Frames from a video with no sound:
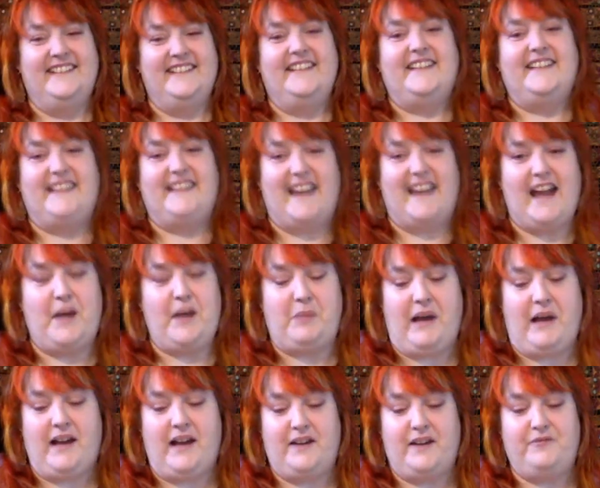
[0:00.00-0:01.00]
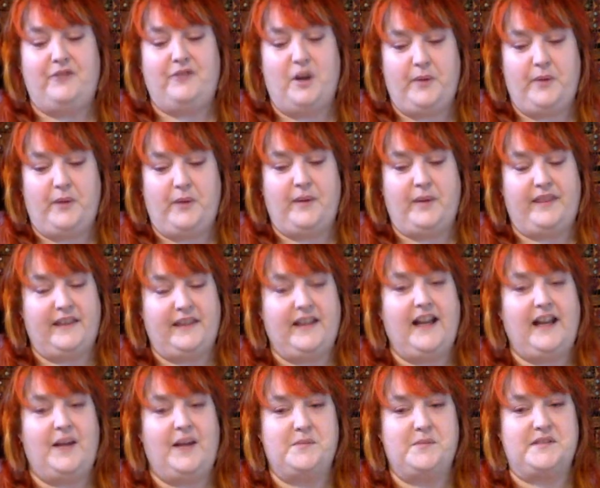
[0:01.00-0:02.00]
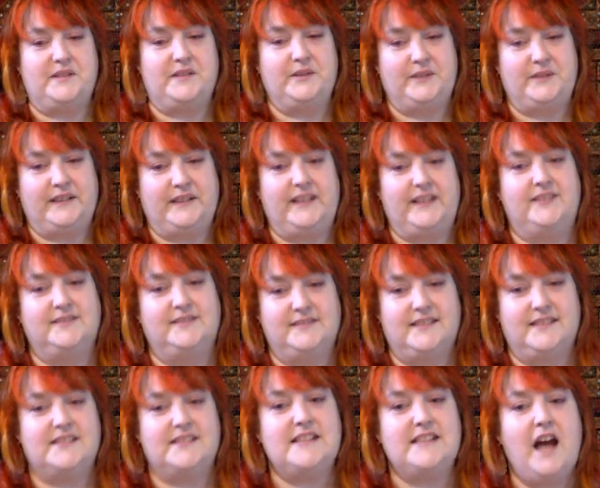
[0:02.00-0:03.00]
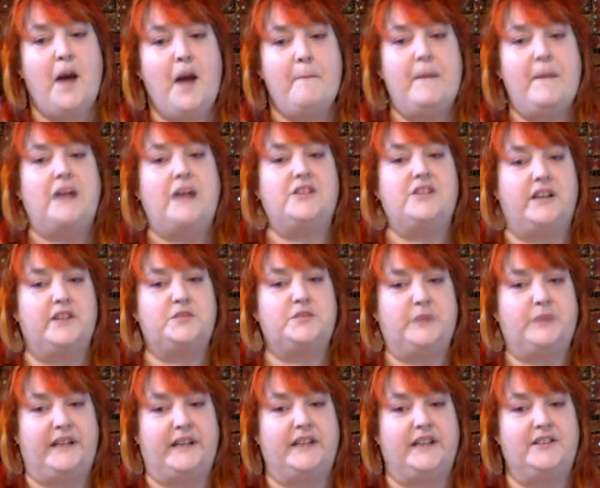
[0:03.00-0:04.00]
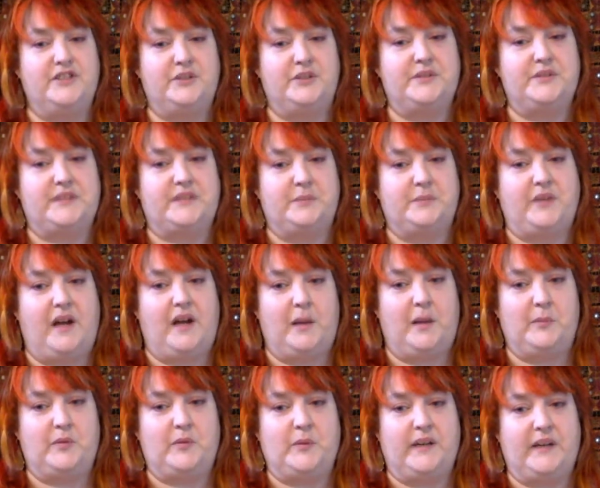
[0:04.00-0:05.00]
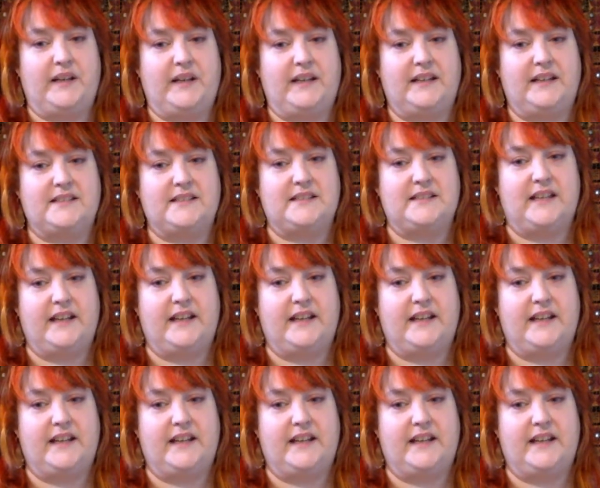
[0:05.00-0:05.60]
Yeah, Patty, flowing with it. Absolutely. There's not much else we can do sometimes when it gets